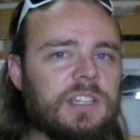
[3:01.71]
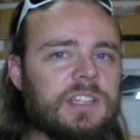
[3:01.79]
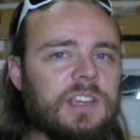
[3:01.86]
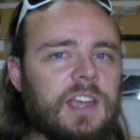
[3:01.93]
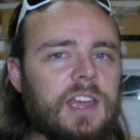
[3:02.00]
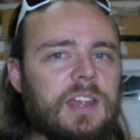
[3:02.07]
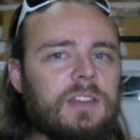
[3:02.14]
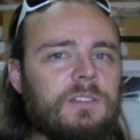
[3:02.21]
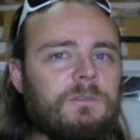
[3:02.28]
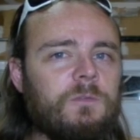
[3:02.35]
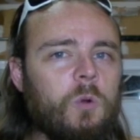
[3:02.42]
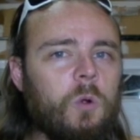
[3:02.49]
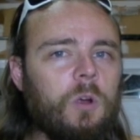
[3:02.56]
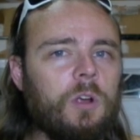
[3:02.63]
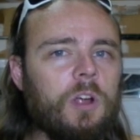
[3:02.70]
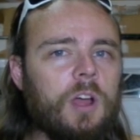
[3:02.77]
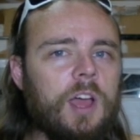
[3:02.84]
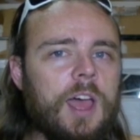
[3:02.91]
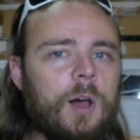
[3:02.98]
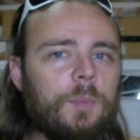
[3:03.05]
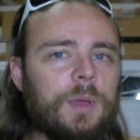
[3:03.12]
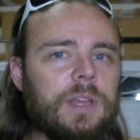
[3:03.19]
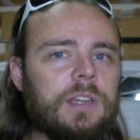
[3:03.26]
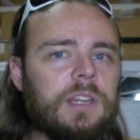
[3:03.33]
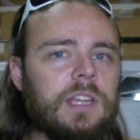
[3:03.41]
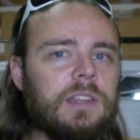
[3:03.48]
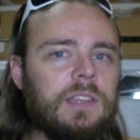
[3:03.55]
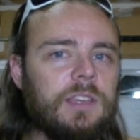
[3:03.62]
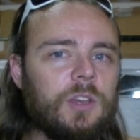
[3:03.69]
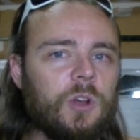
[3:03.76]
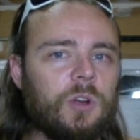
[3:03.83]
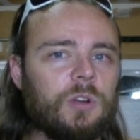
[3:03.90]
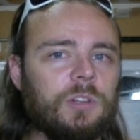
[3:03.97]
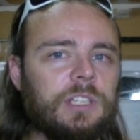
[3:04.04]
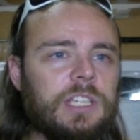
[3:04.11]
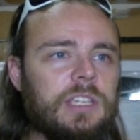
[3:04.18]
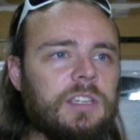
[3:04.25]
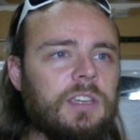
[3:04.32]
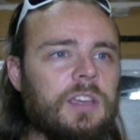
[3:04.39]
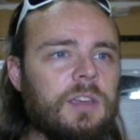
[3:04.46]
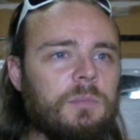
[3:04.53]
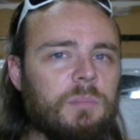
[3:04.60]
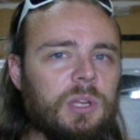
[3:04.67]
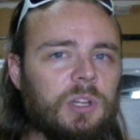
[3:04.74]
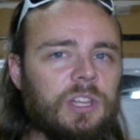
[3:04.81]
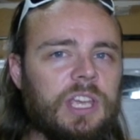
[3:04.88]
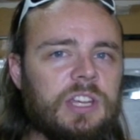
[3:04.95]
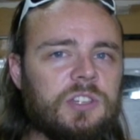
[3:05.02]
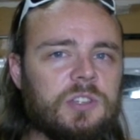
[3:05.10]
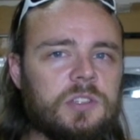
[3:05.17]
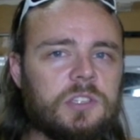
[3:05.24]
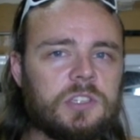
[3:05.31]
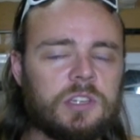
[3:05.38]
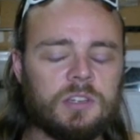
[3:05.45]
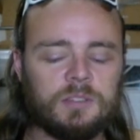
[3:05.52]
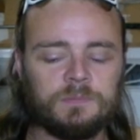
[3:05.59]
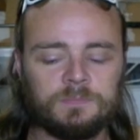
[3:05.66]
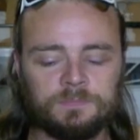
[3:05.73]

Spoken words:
design for a helmet in the early Middle Ages.